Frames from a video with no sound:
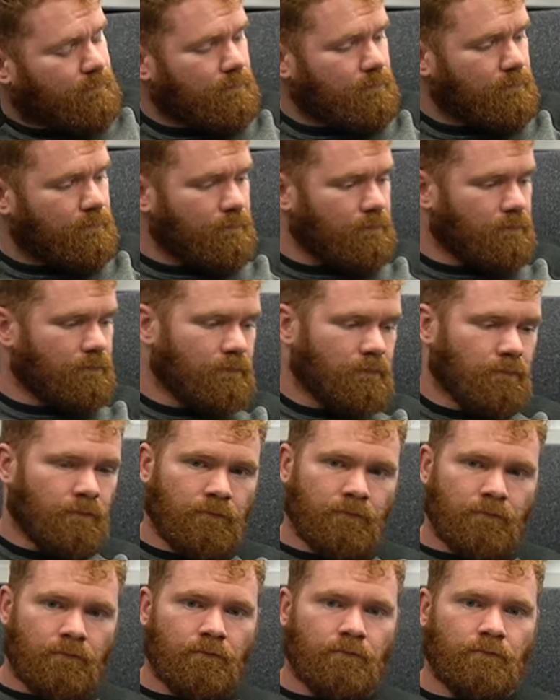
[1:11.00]

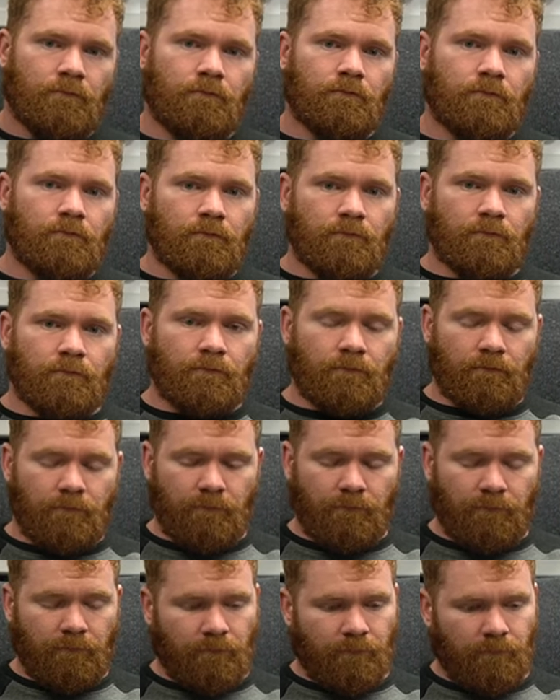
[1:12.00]

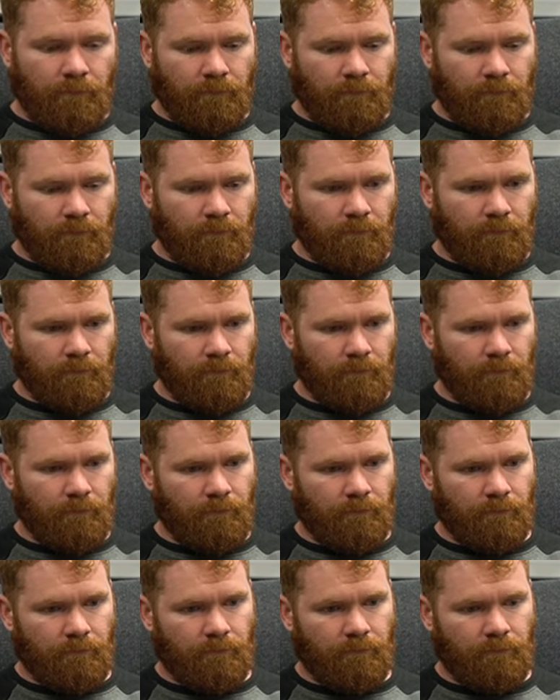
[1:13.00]

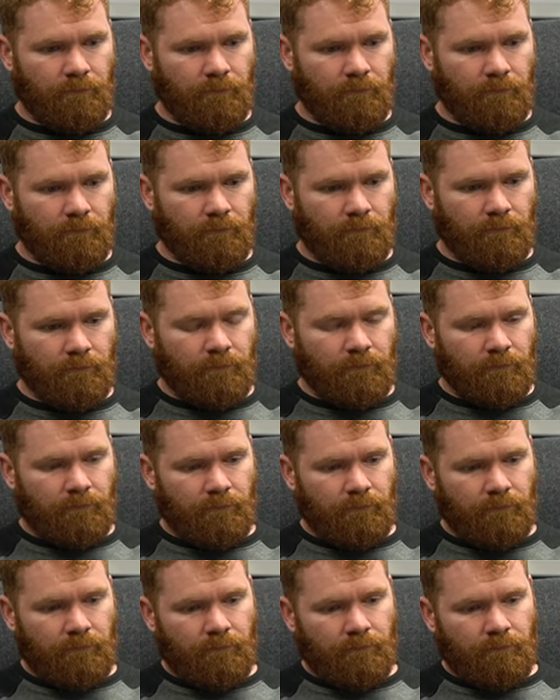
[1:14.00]

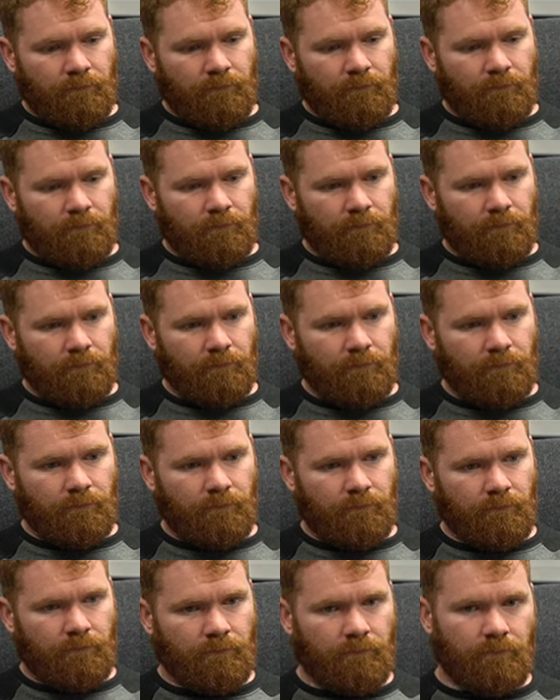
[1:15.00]

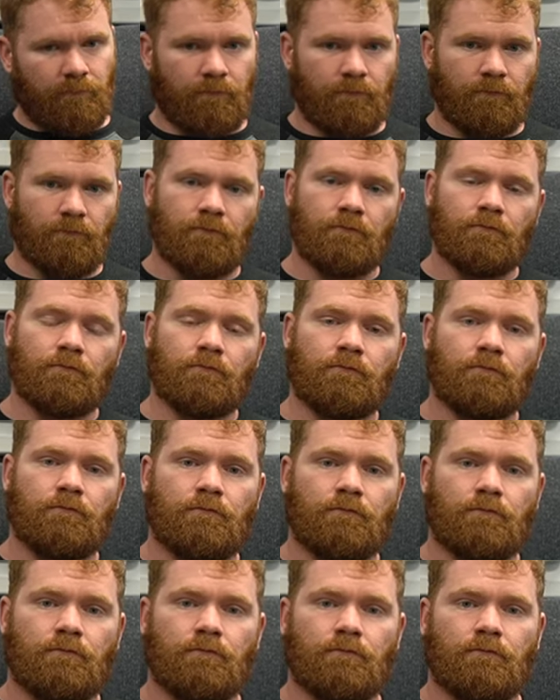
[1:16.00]

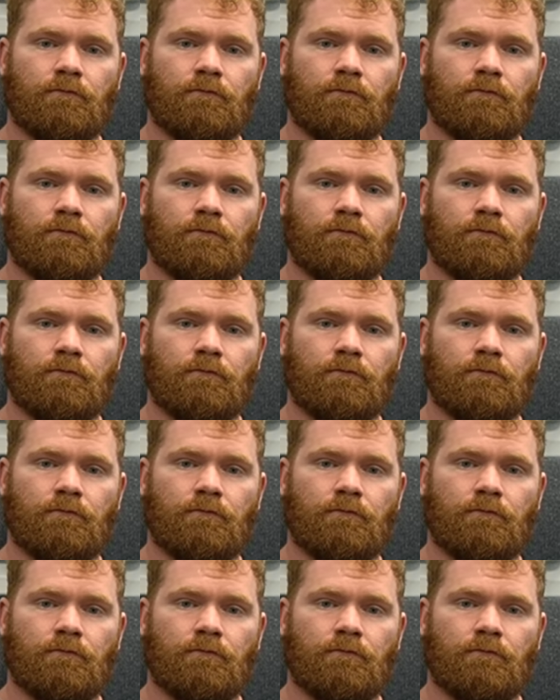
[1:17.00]
No words are spoken by the person on screen.